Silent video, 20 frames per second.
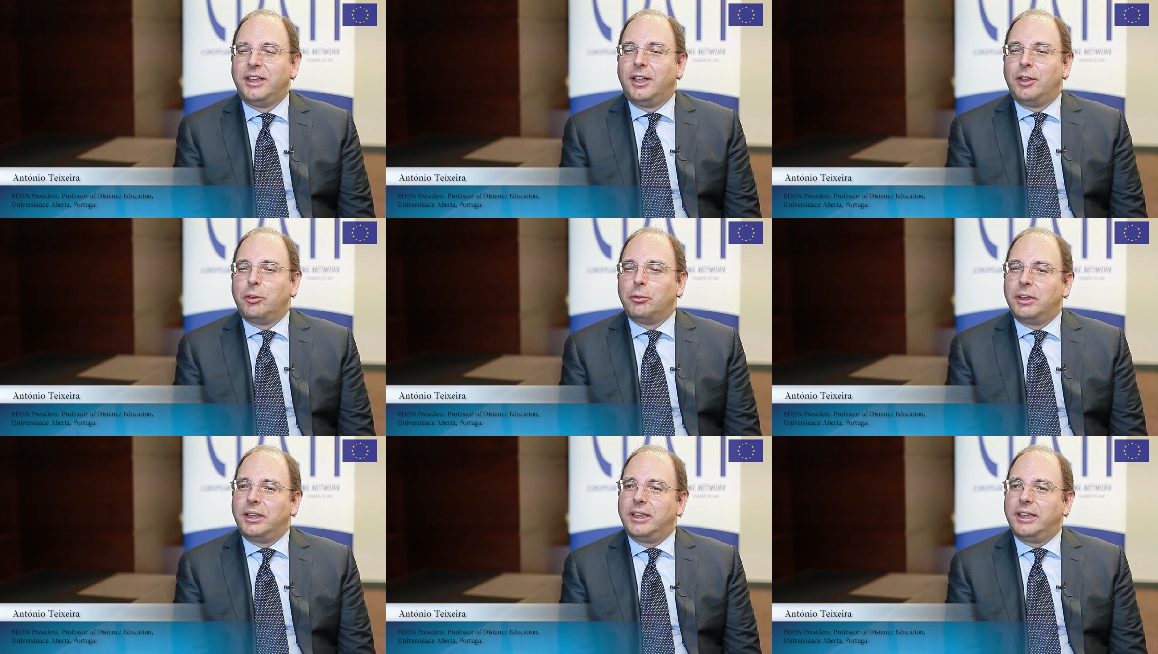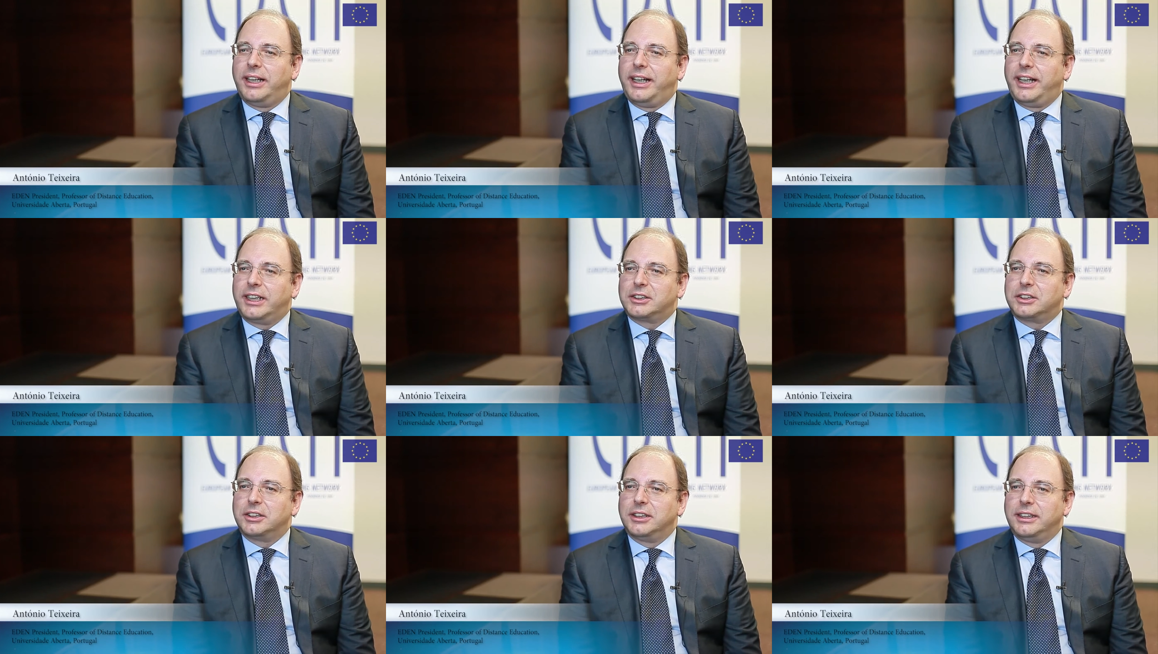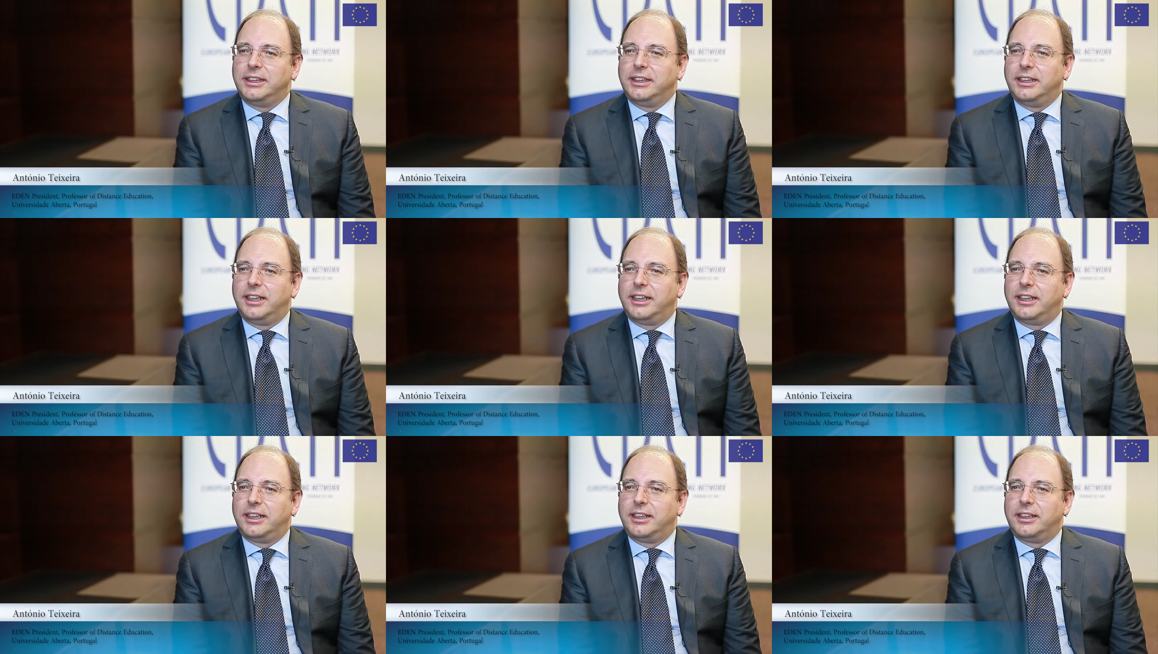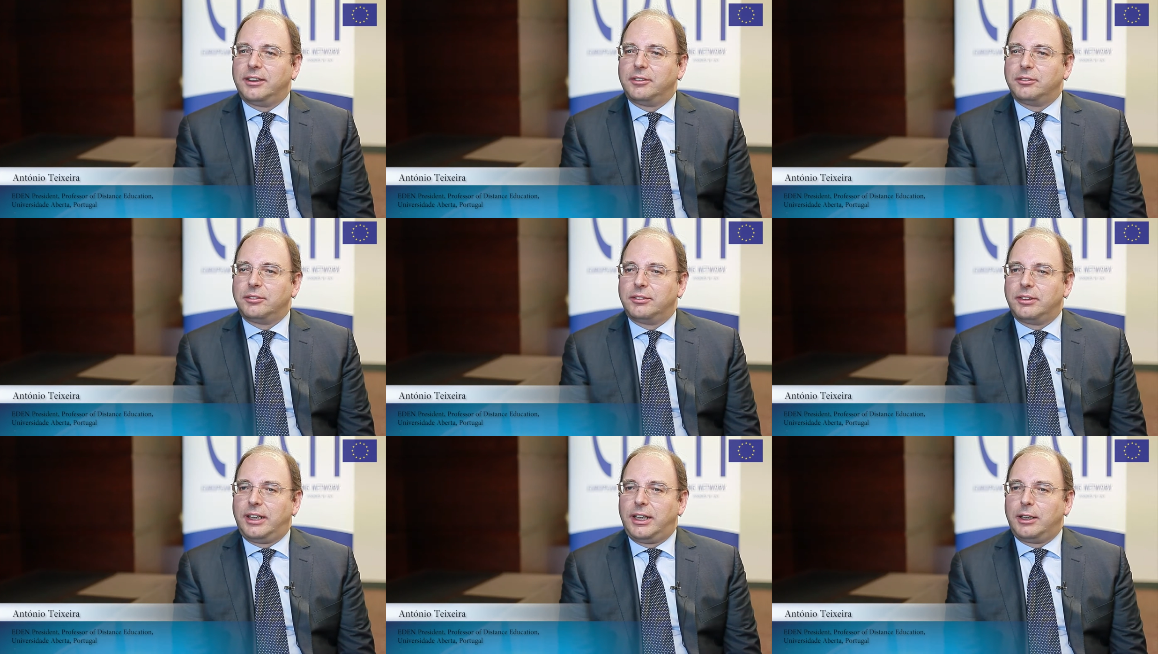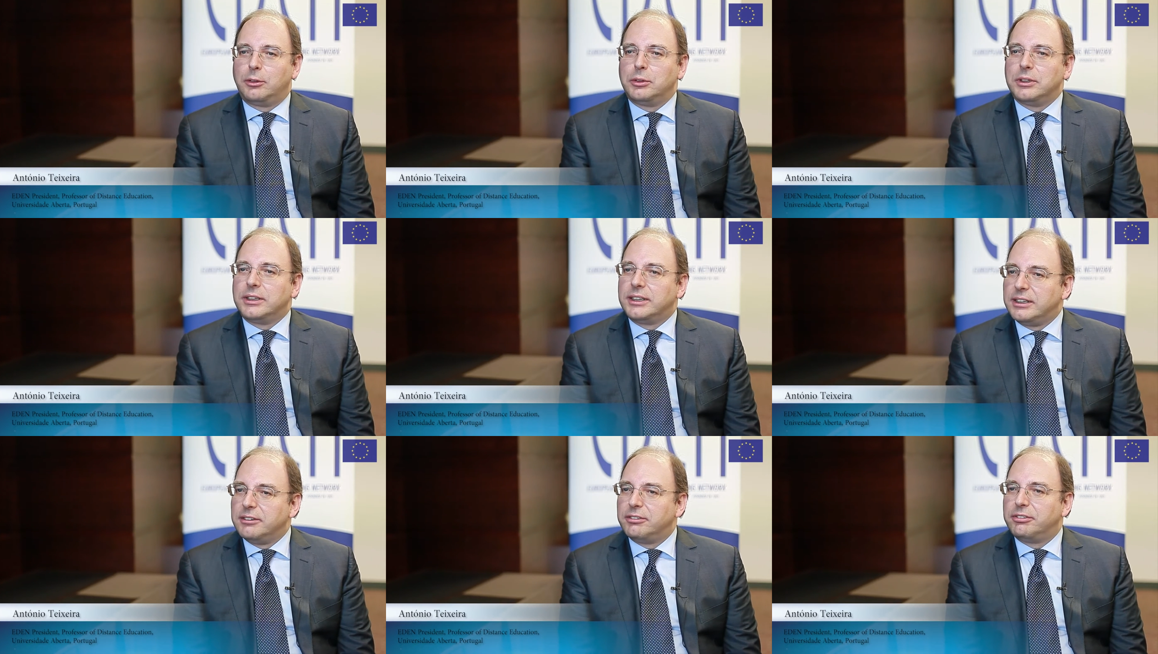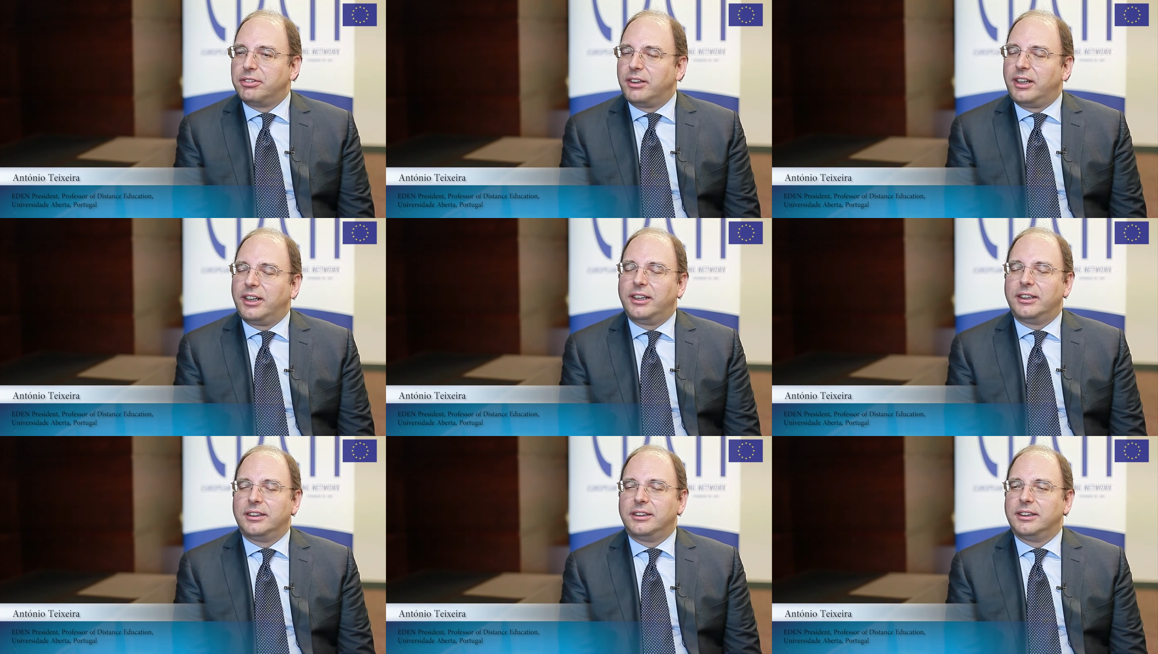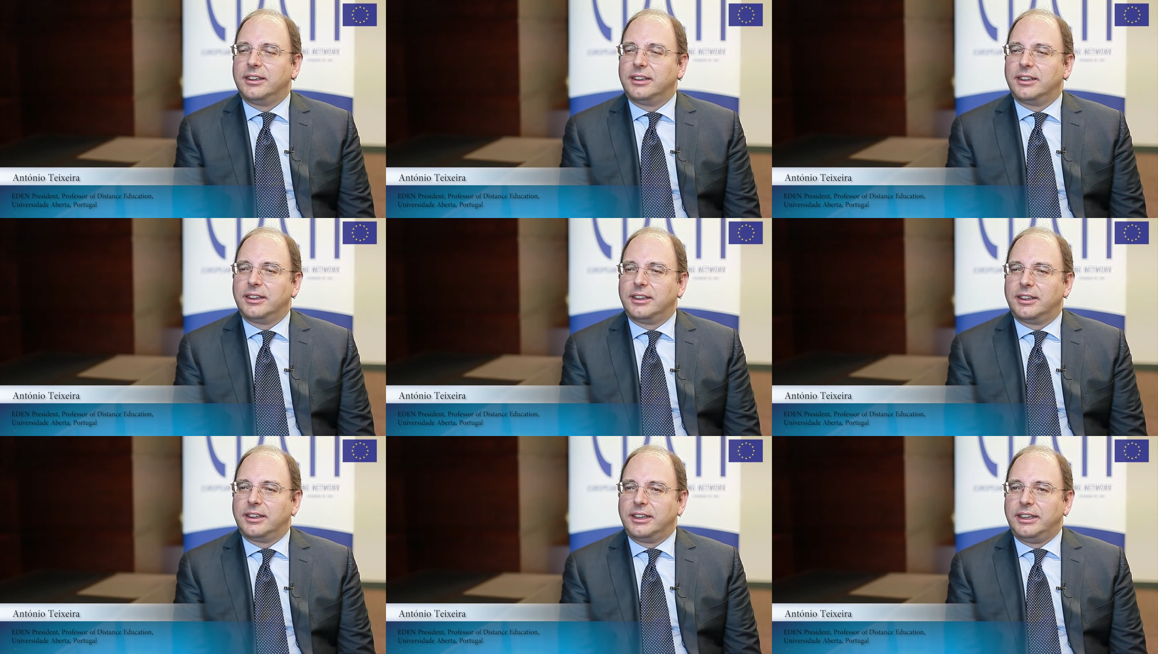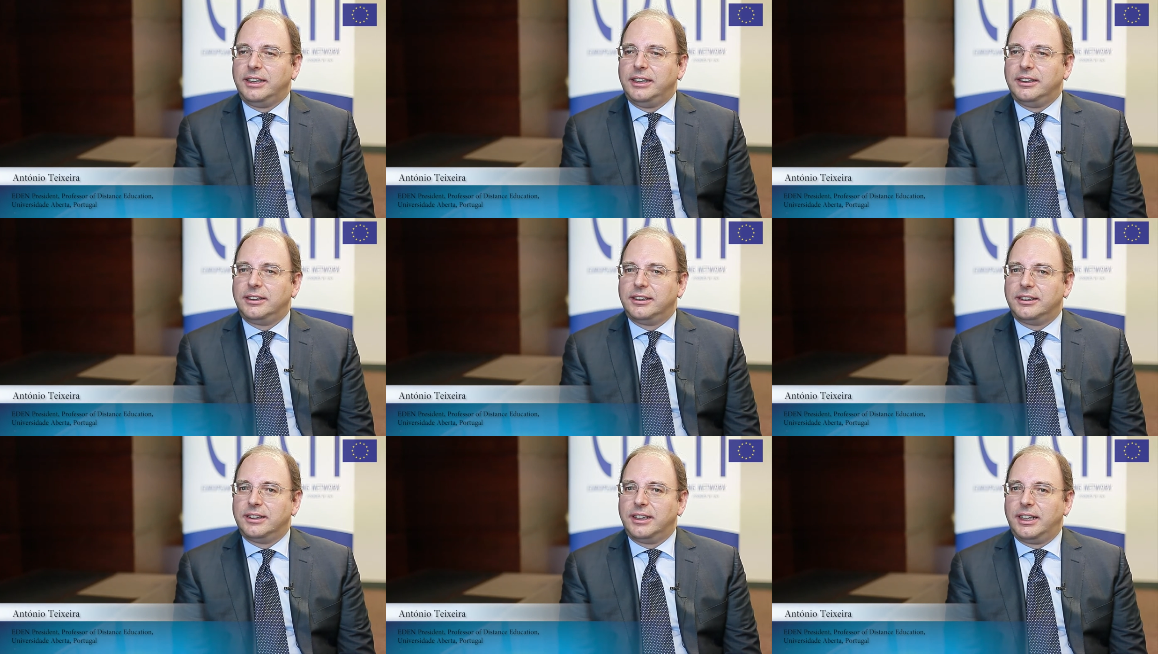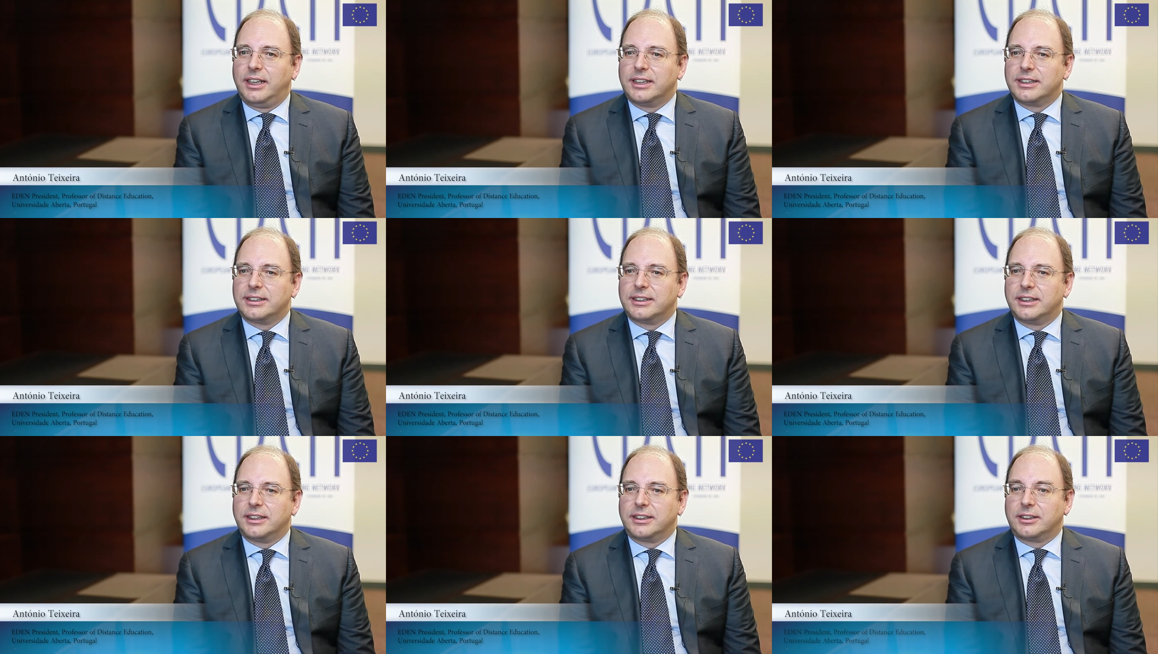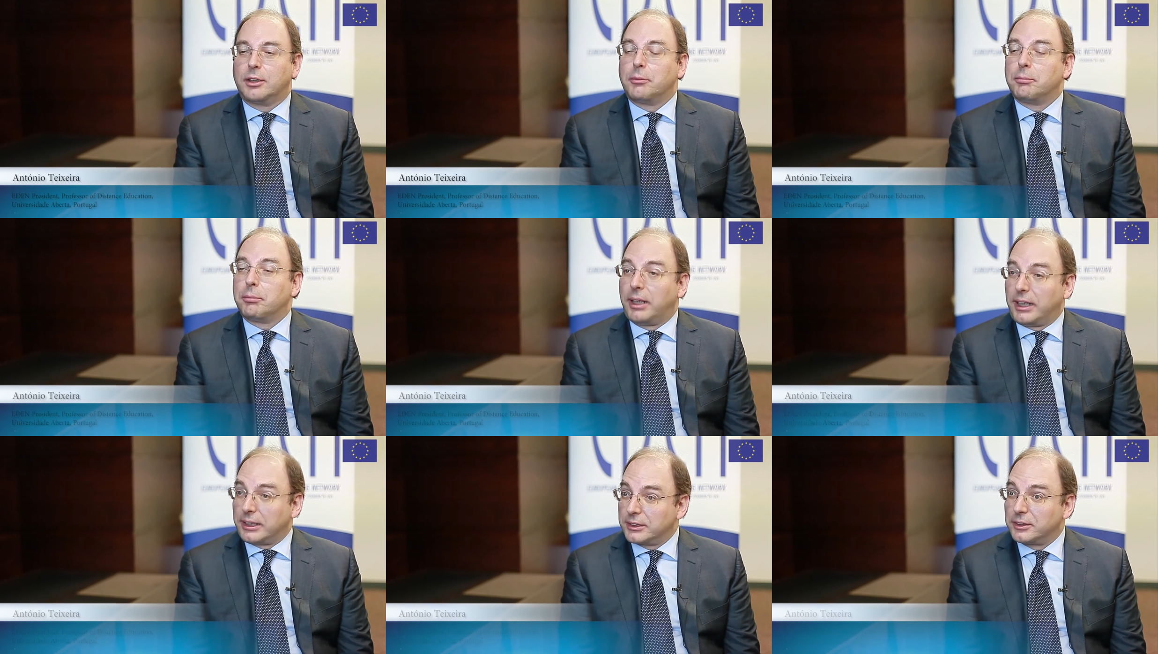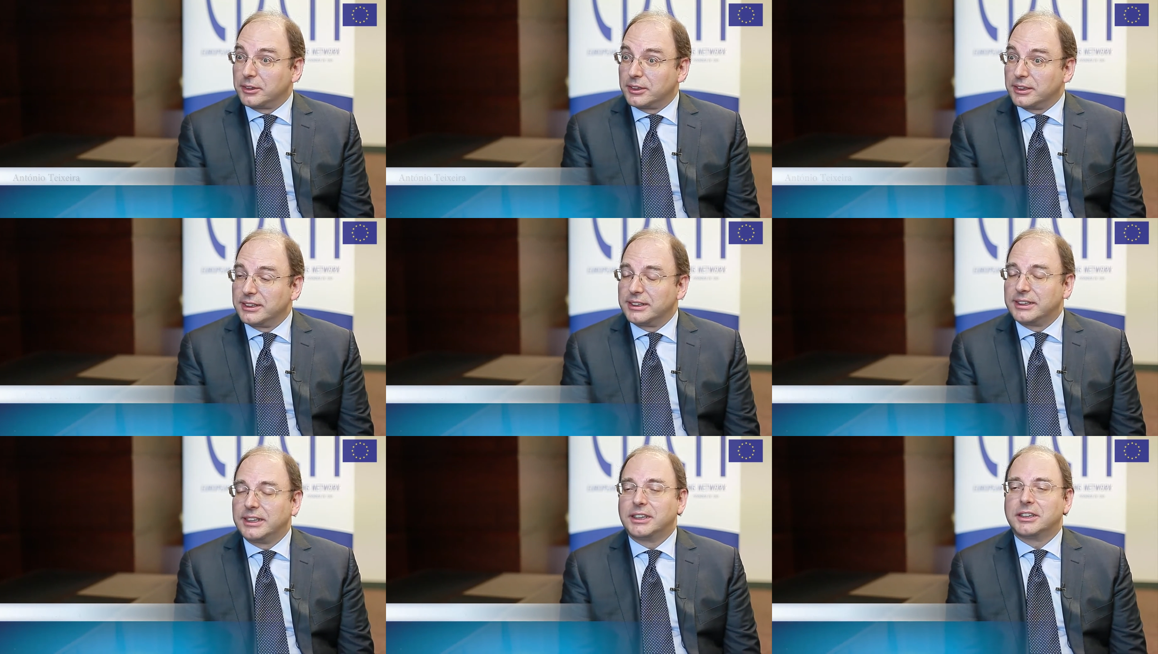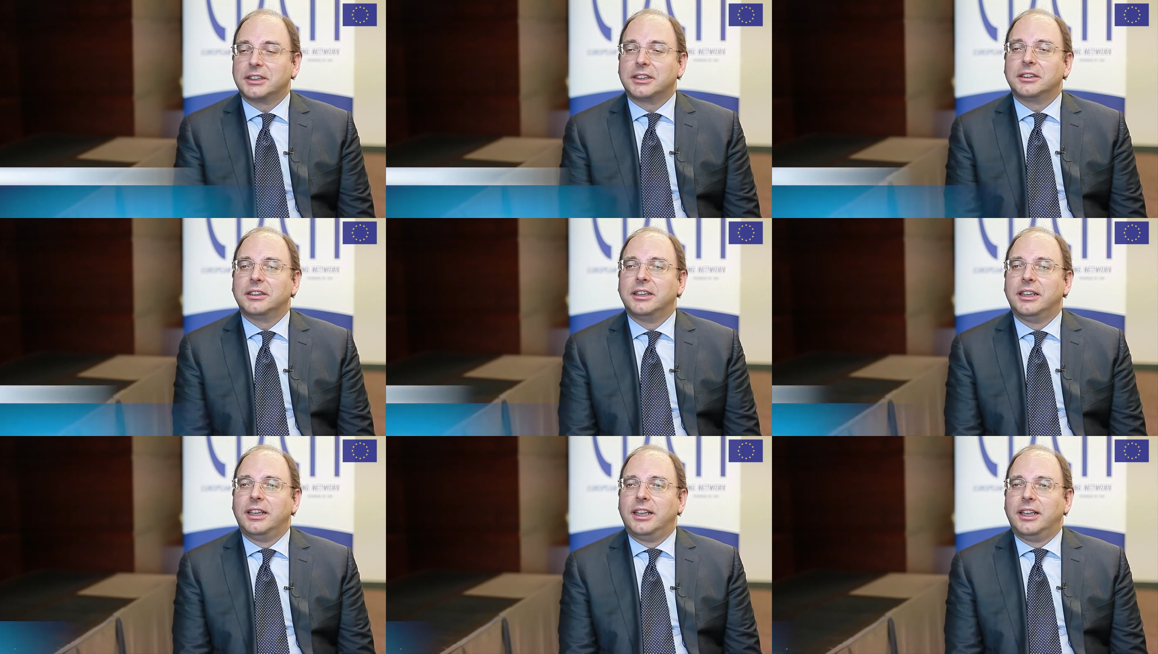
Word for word: Well, actually, um, I would define uh, Eden as a complex organization